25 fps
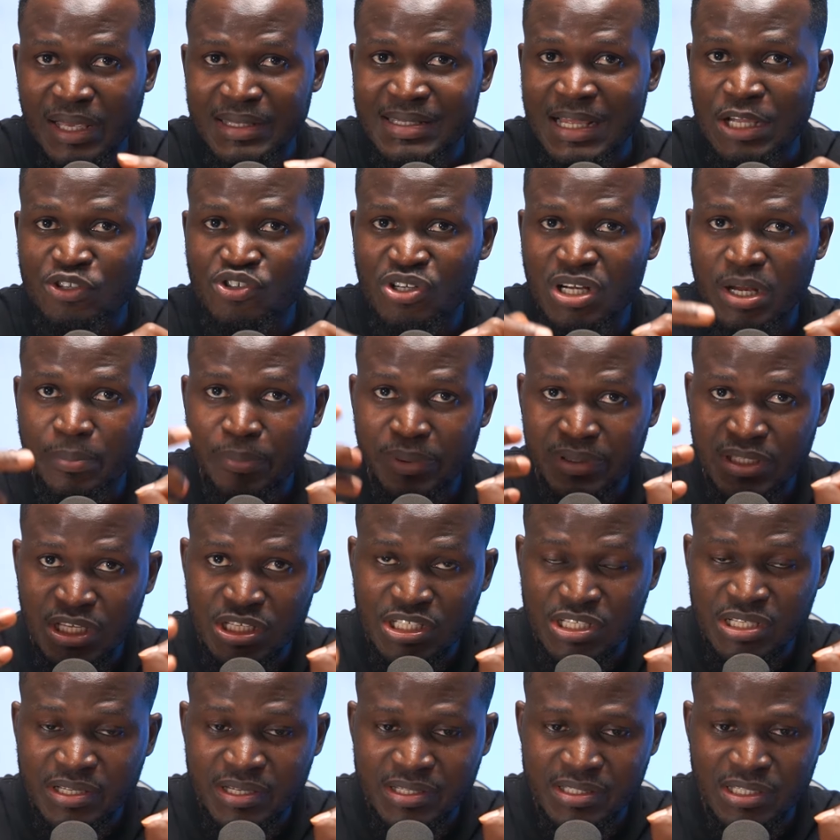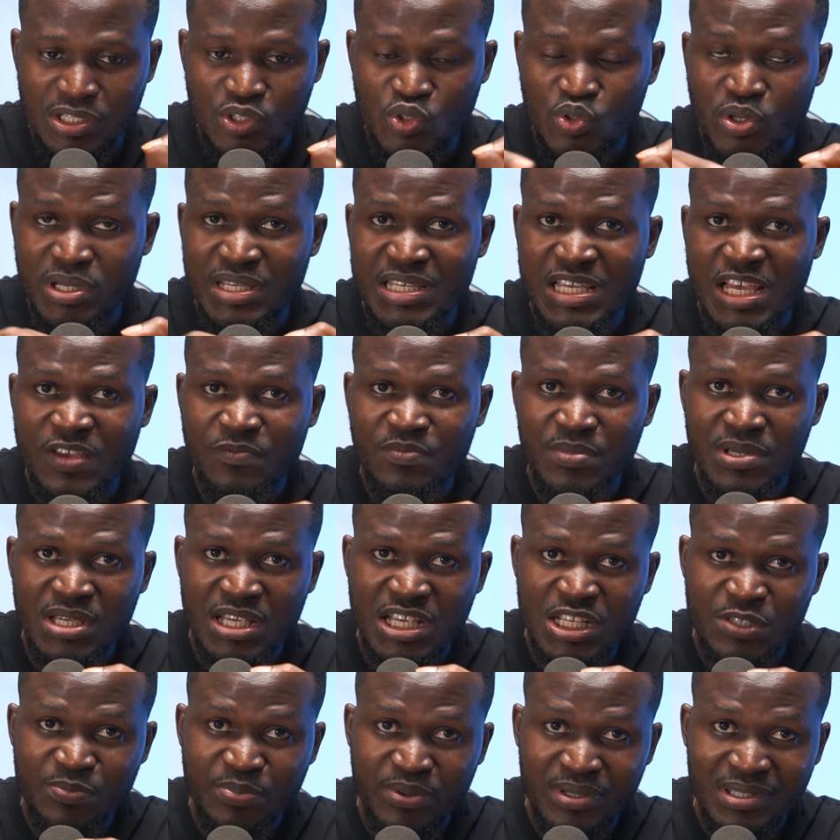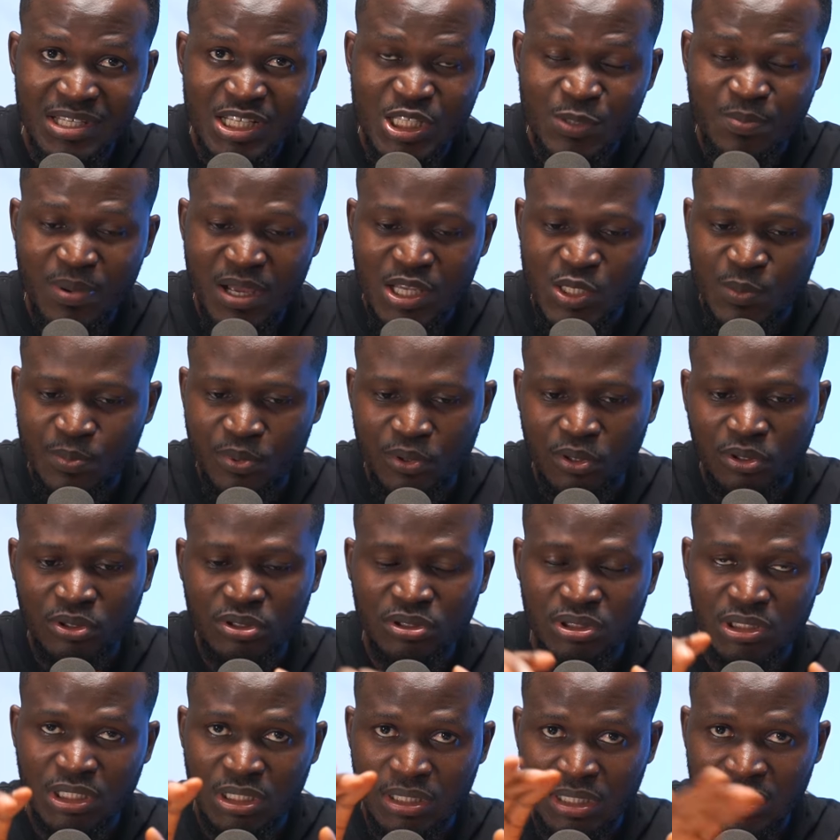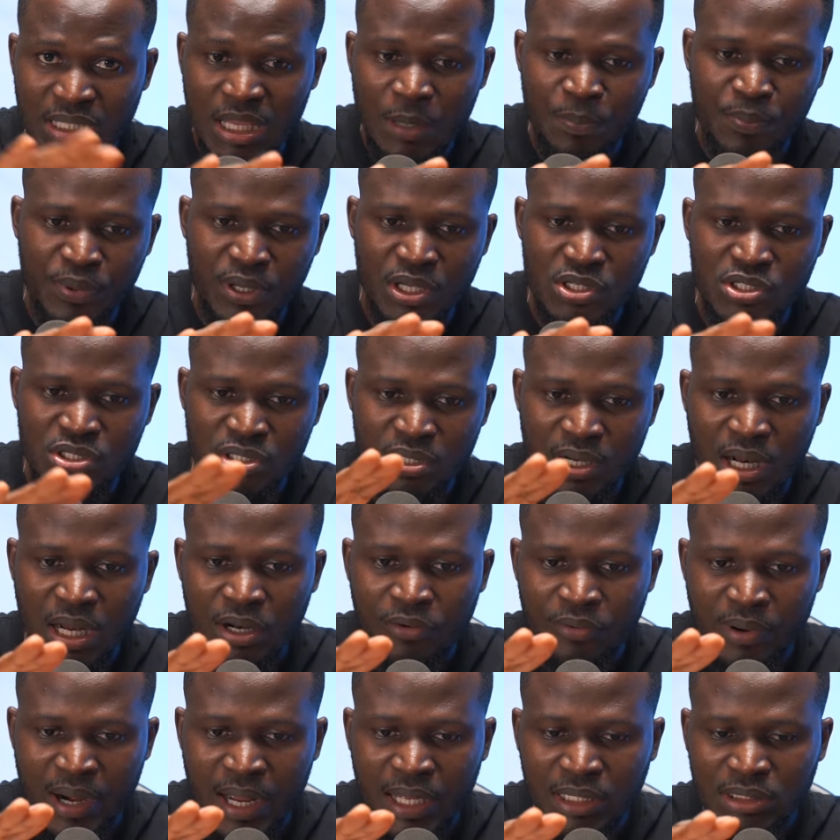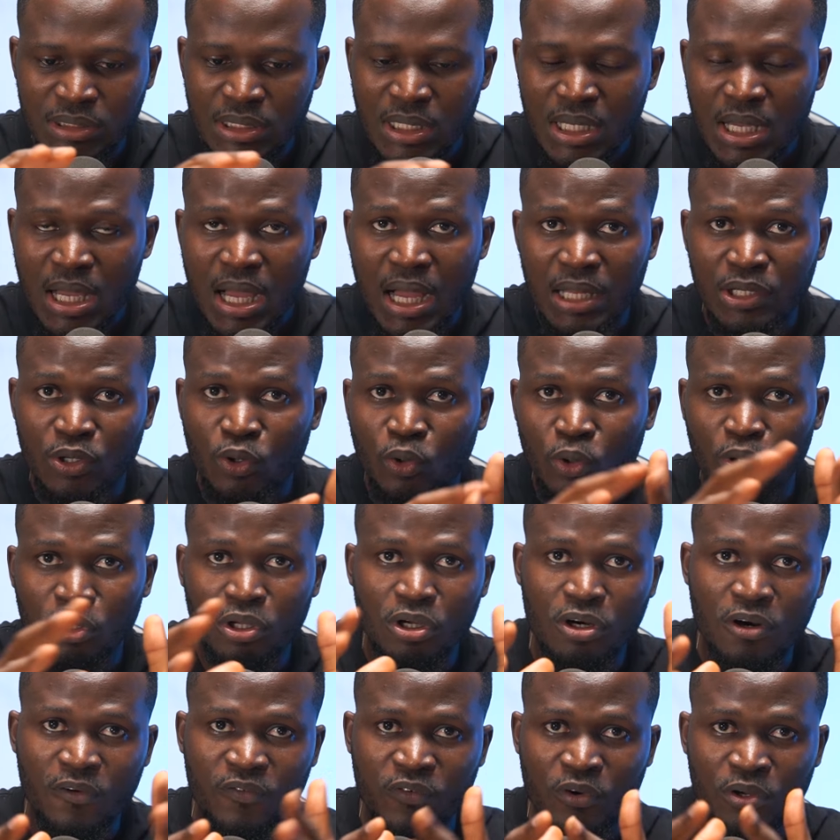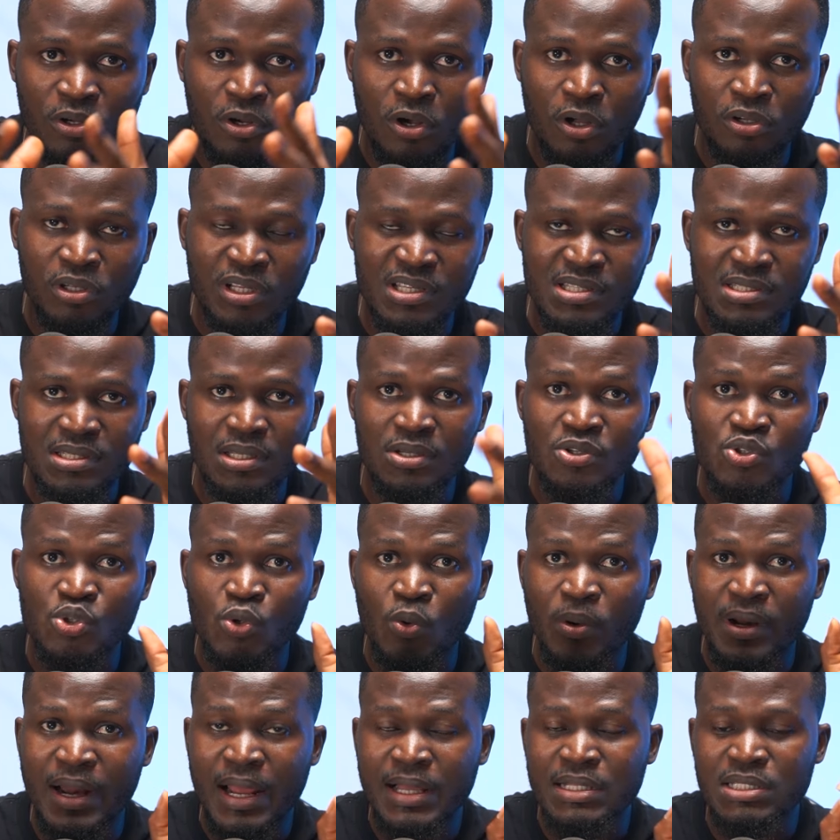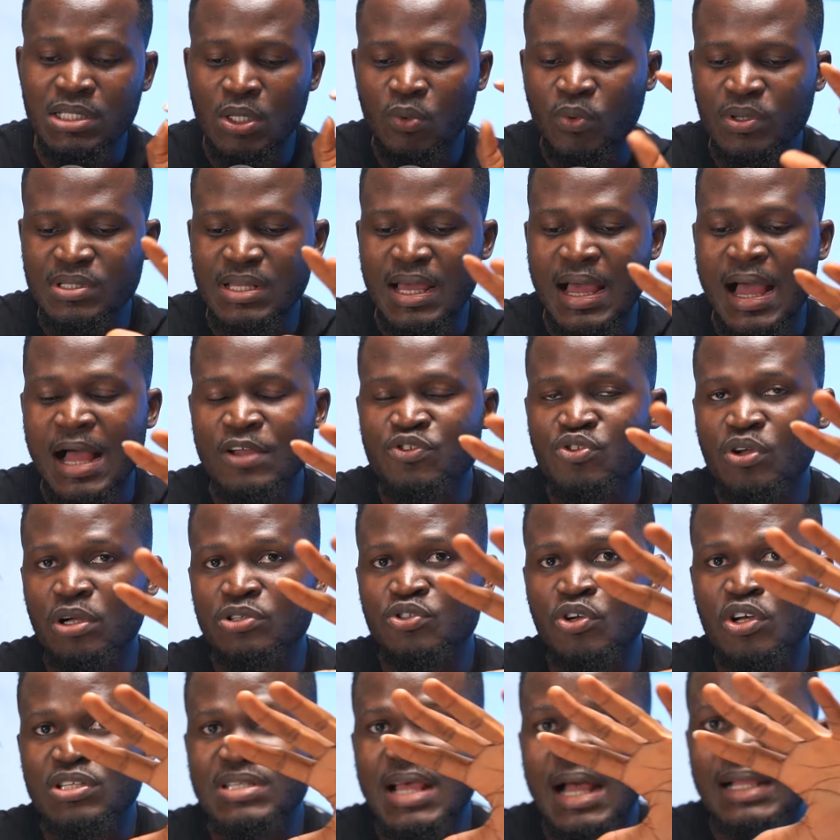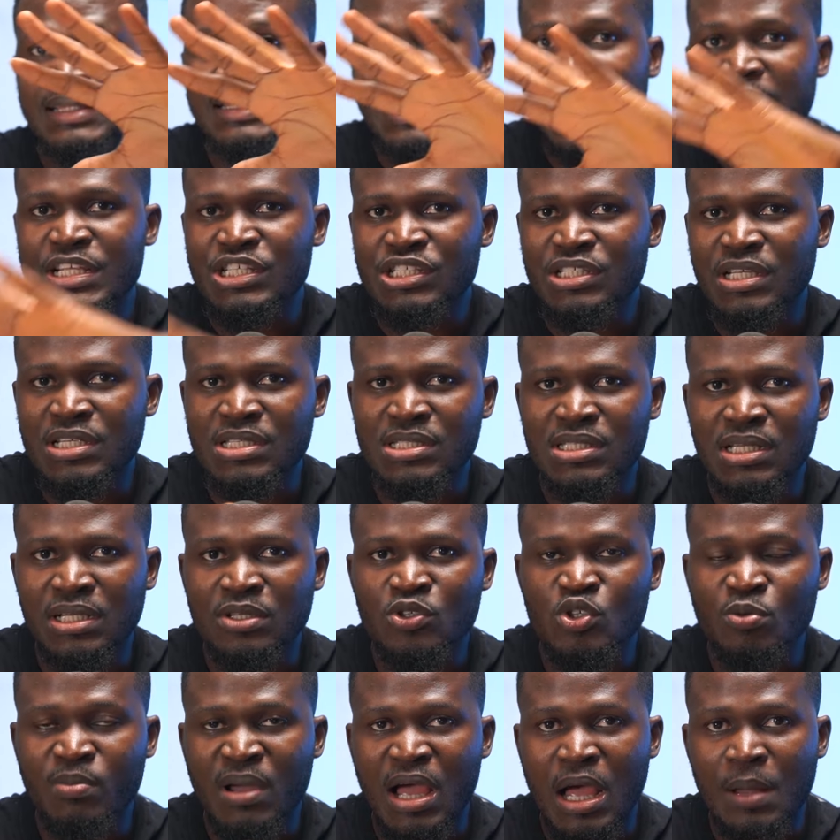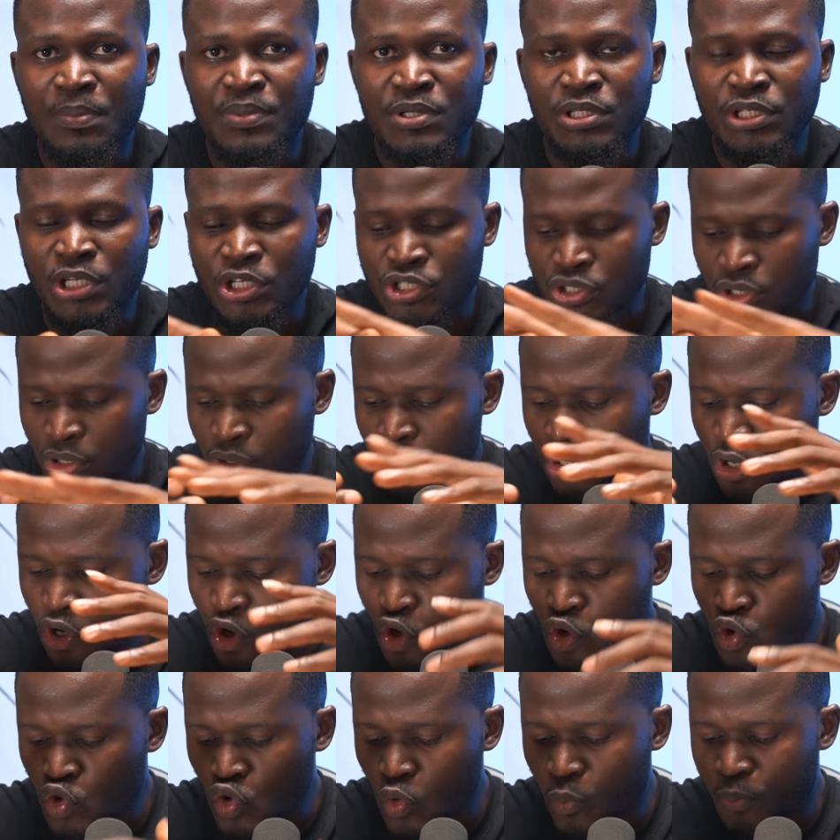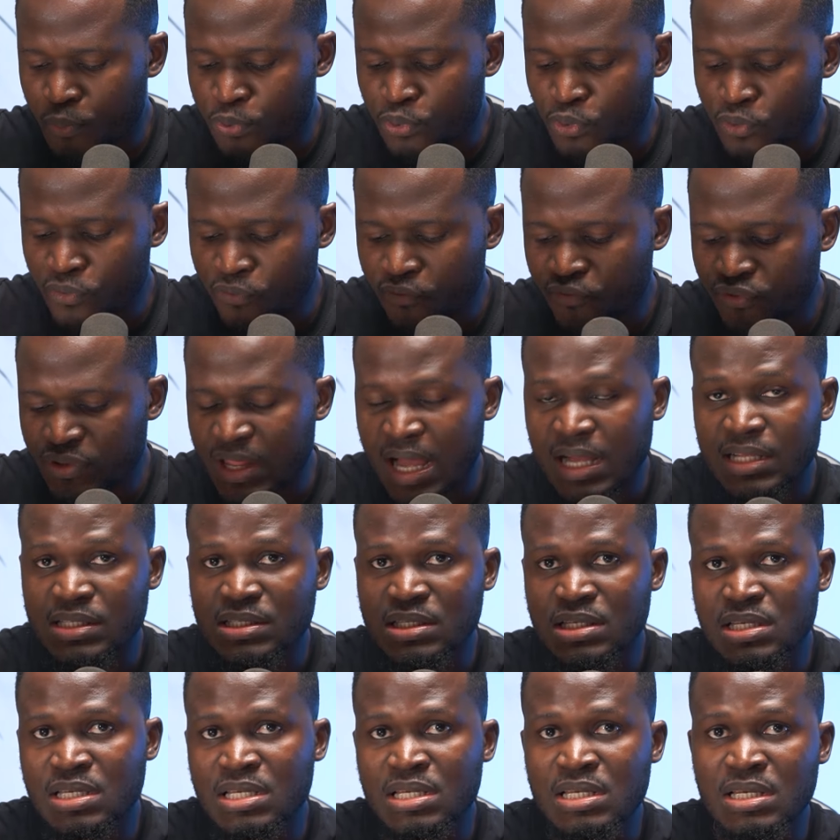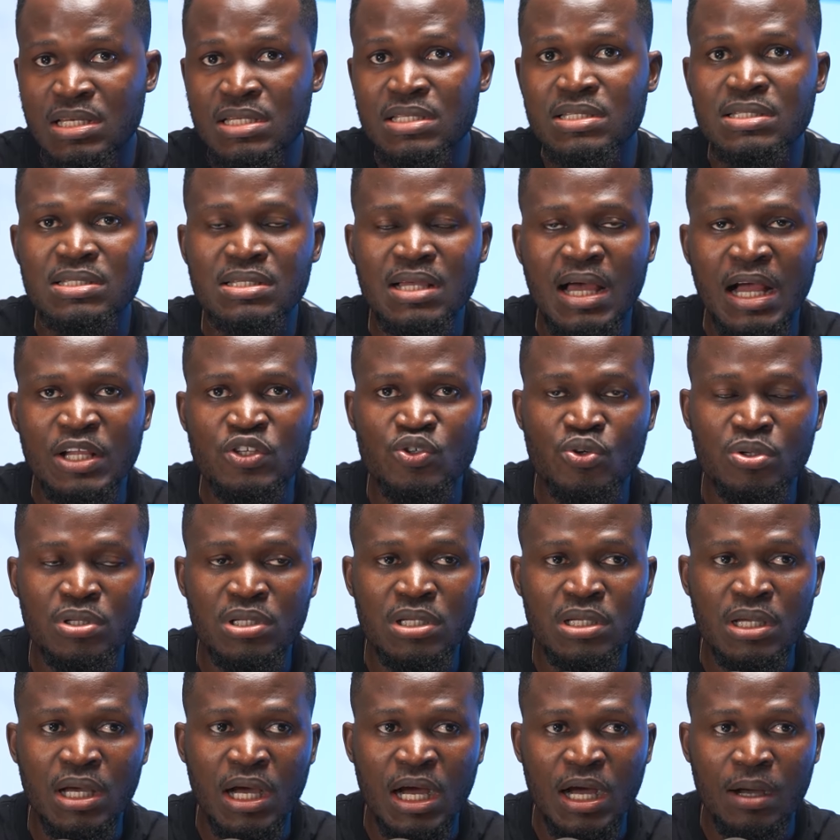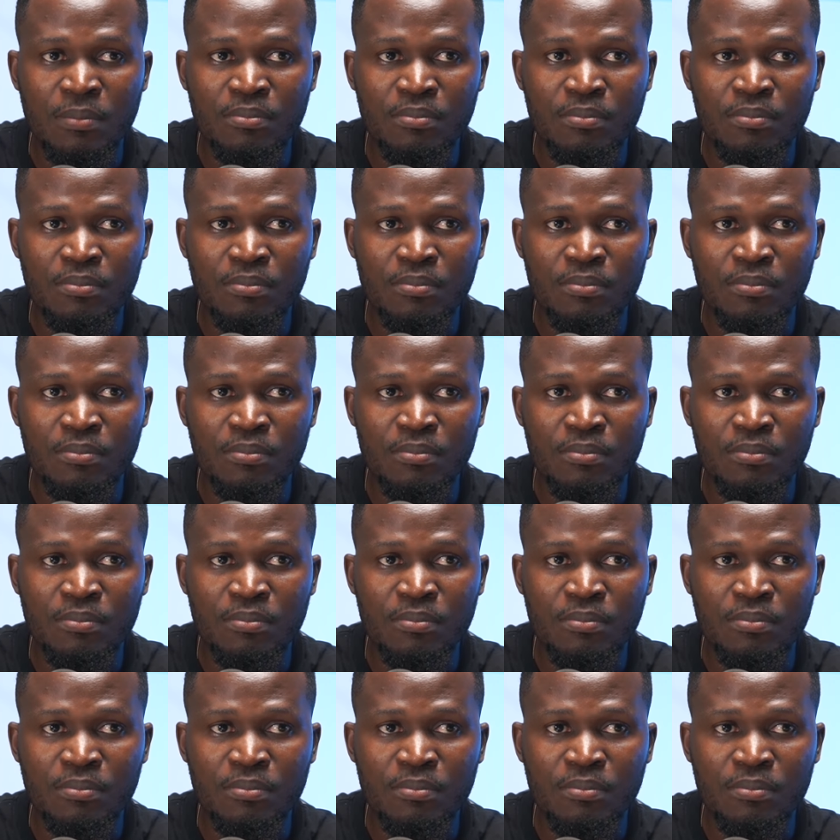Is actually a British citizen, so he gave me his British passport, the data page, right, and a whole lot of all these things. So what I did was I had to just attach this thing to my application to prove that he is actually